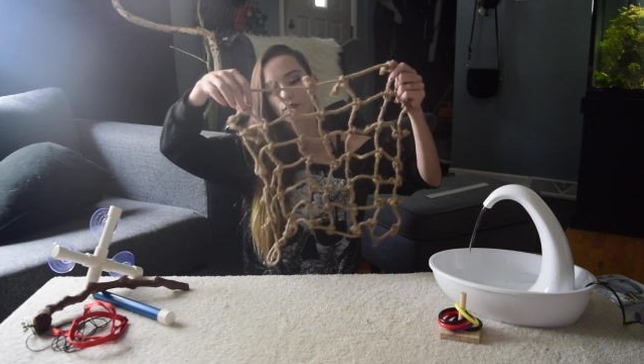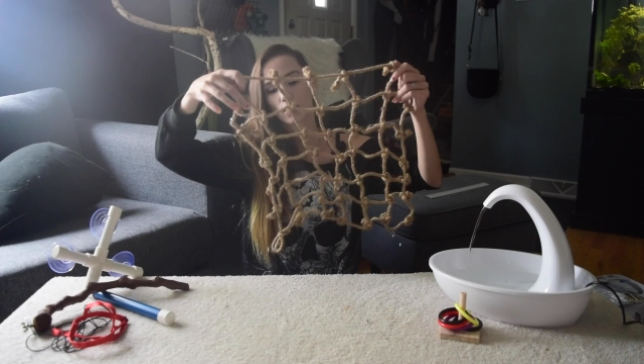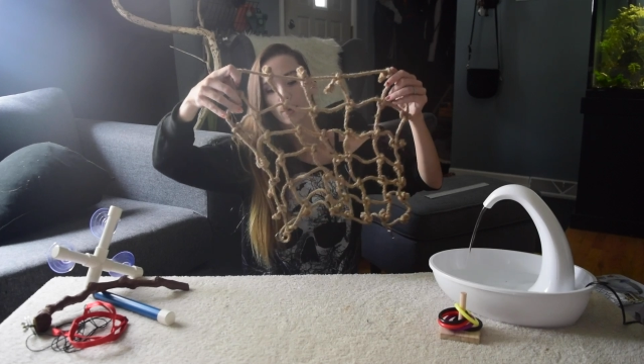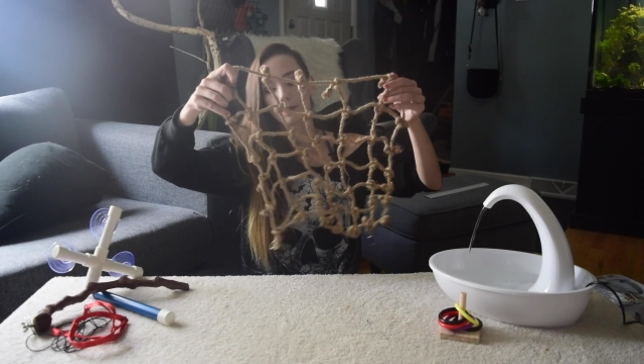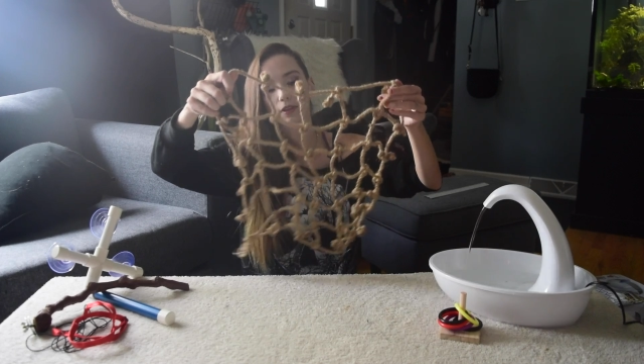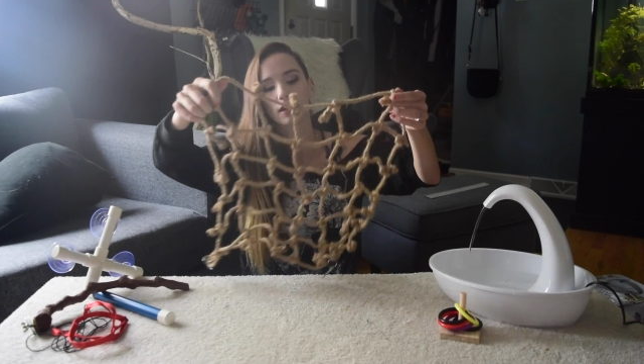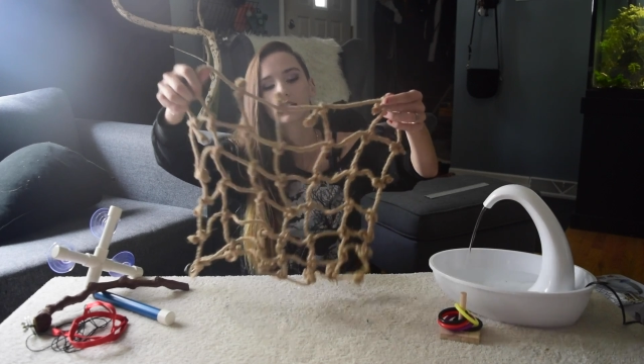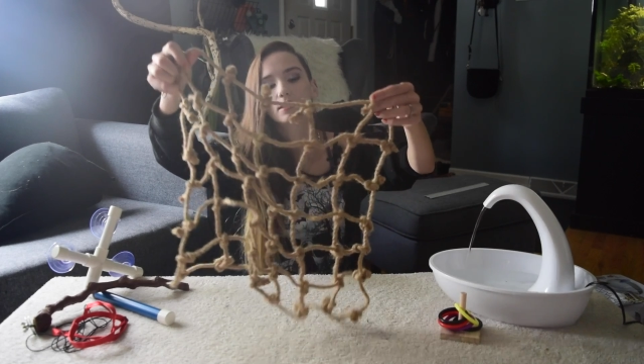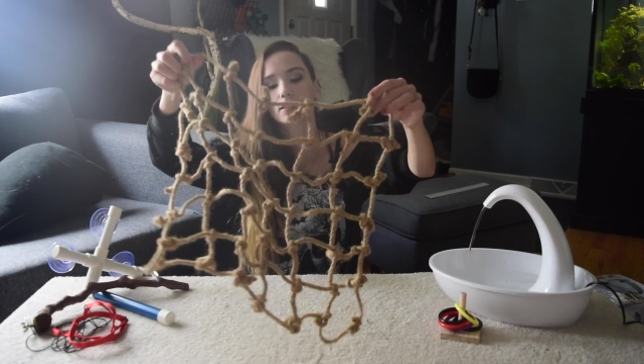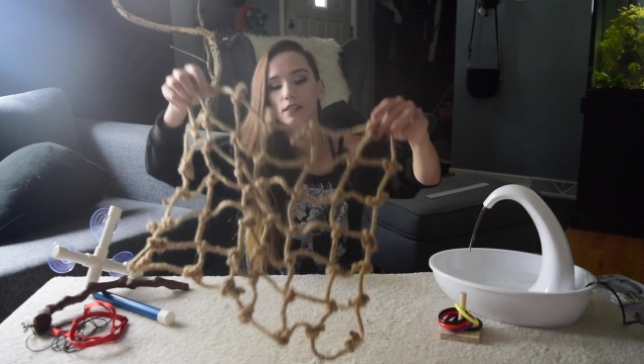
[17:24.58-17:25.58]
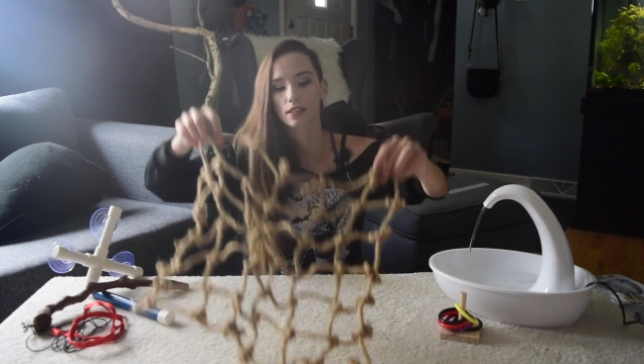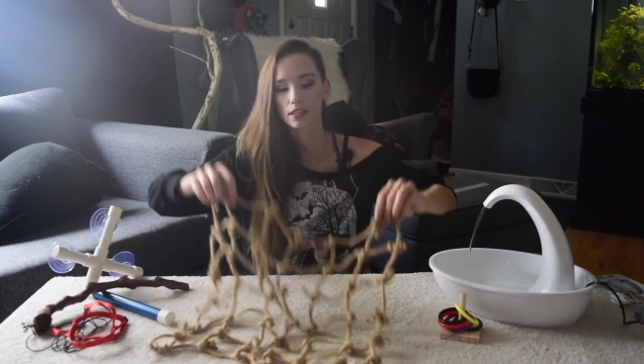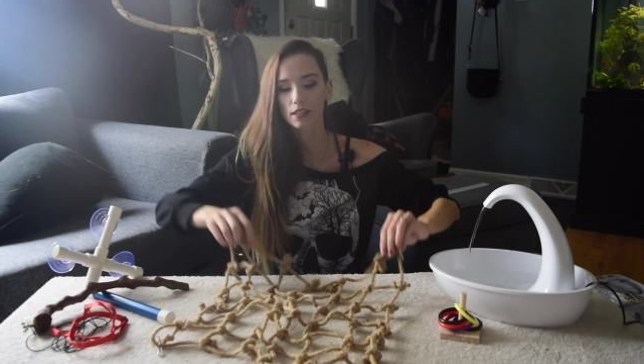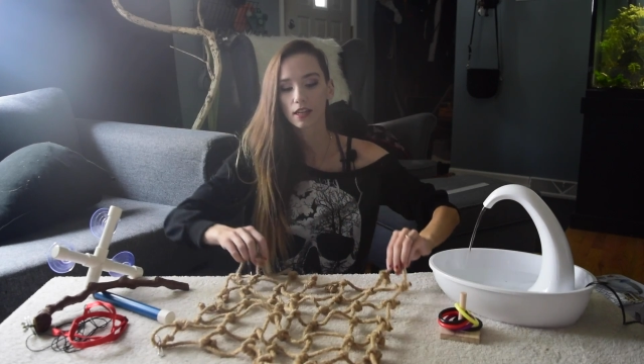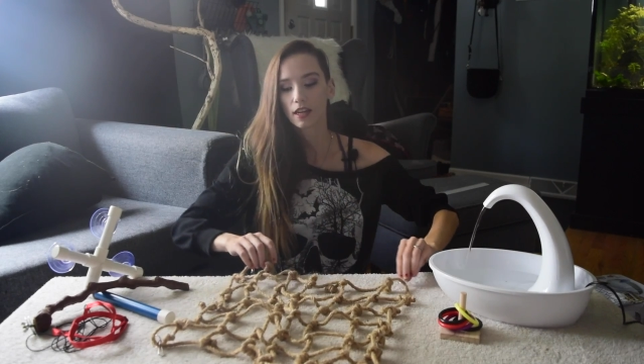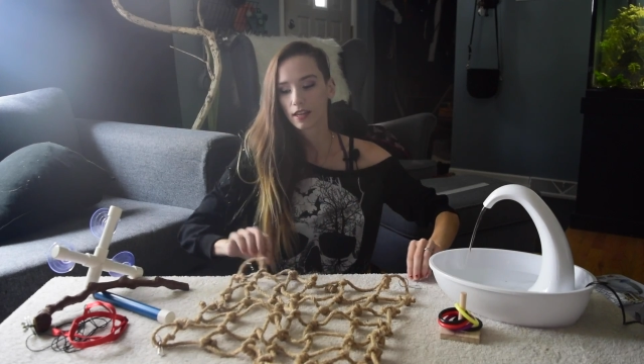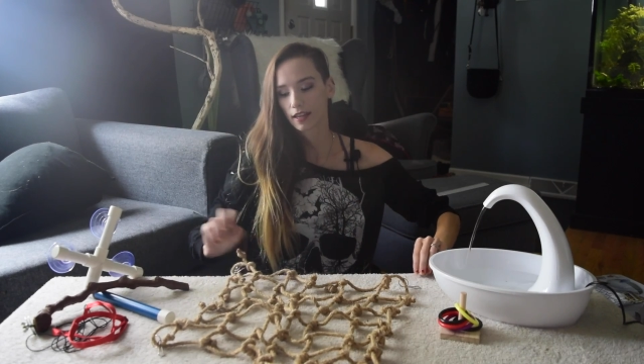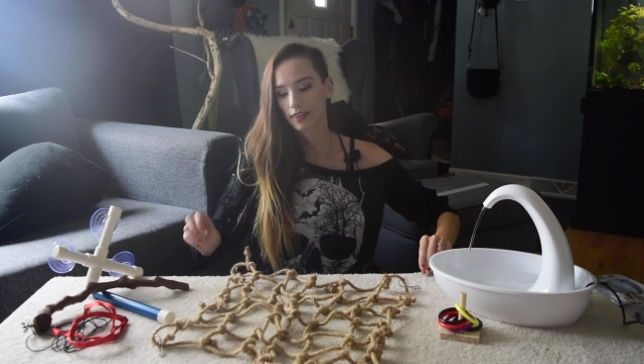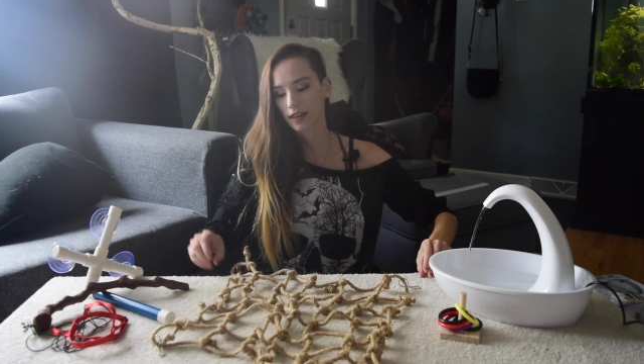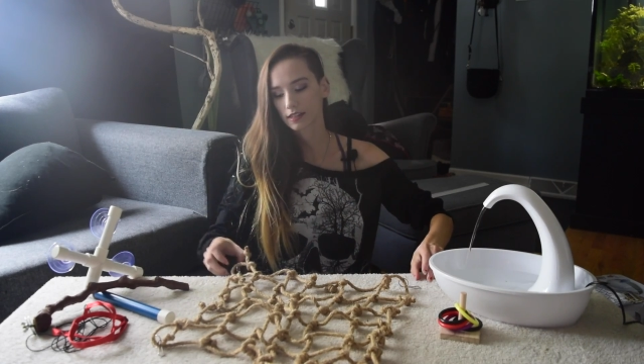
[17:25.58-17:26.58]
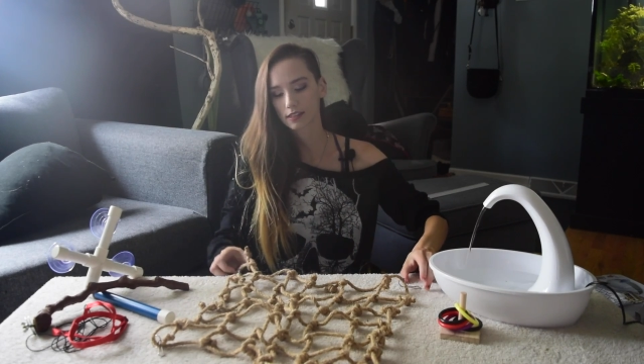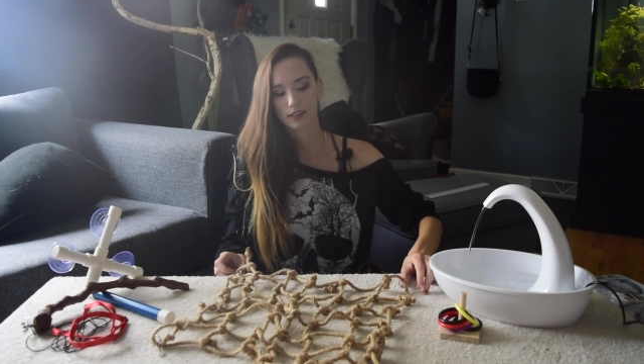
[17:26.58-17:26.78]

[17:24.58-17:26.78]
off the hop that I can see, and that is